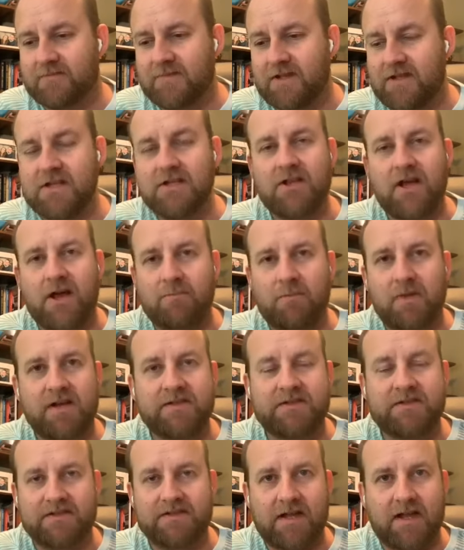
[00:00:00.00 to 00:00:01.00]
Elon
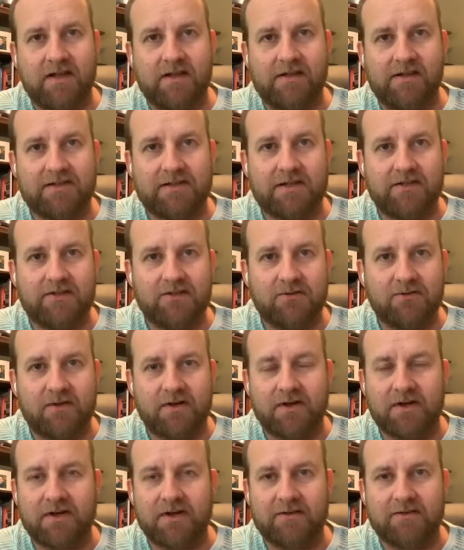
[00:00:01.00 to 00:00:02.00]
Musk is not going to send you
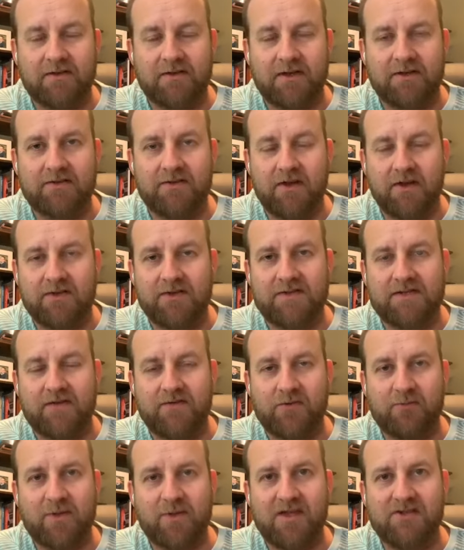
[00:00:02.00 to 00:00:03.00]
a
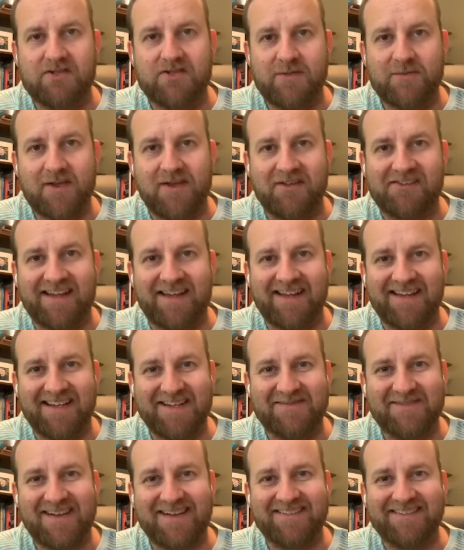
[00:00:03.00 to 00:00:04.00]
7-page email
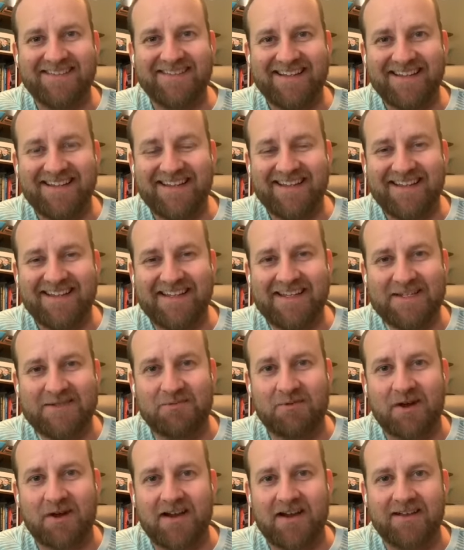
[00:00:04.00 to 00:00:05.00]
talking about his
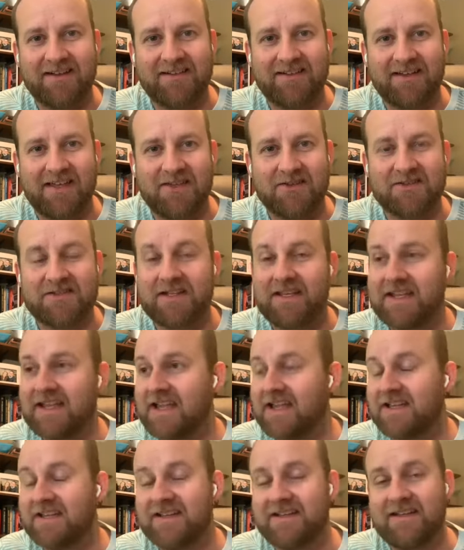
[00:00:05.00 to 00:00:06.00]
product. Like, he'll say,
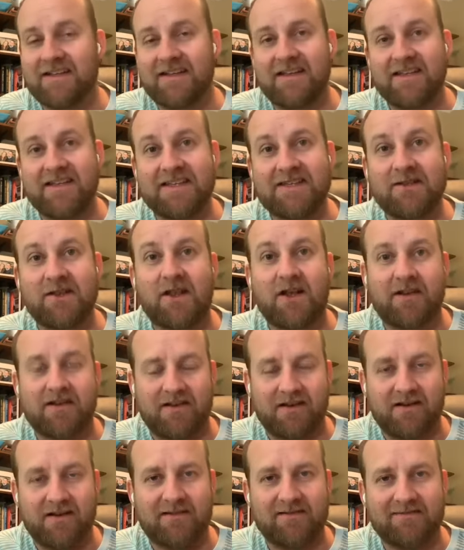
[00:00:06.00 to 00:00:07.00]
"Hey, Elon
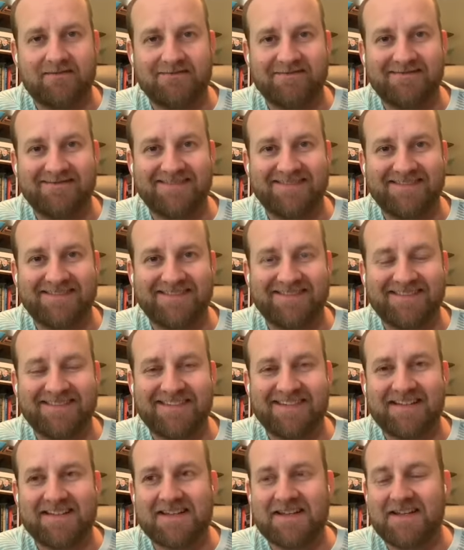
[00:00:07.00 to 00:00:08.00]
here.
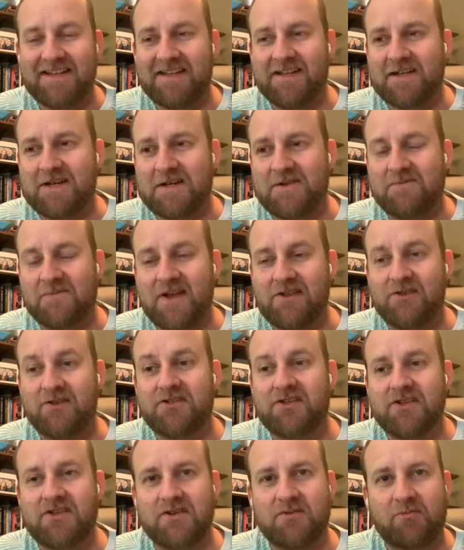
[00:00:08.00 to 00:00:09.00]
I
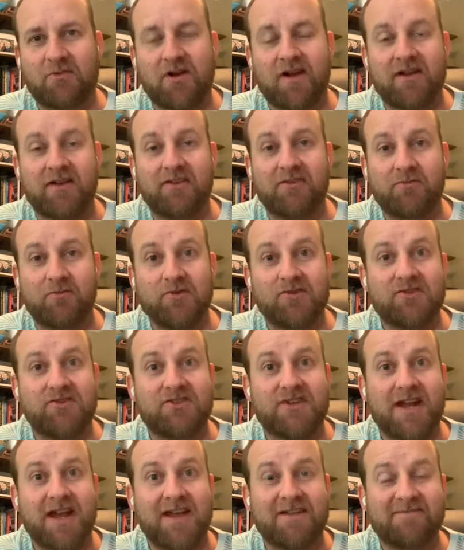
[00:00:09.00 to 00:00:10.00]
looked at your product. We should
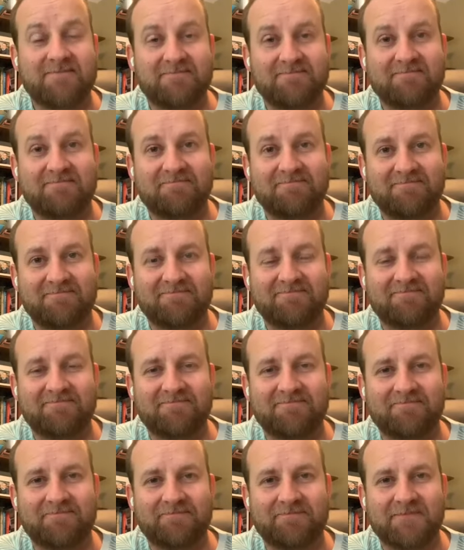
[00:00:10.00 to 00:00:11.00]
chat.
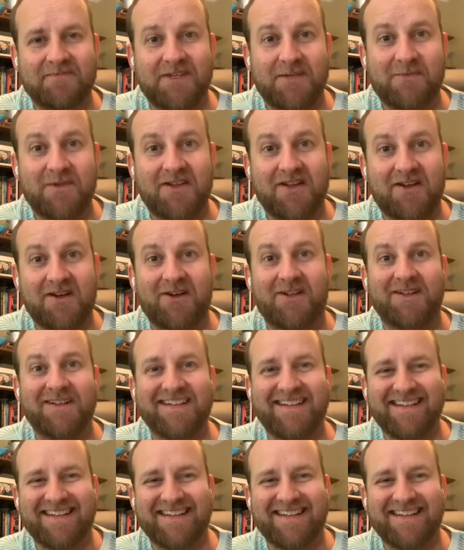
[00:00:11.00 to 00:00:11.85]
Give me a call."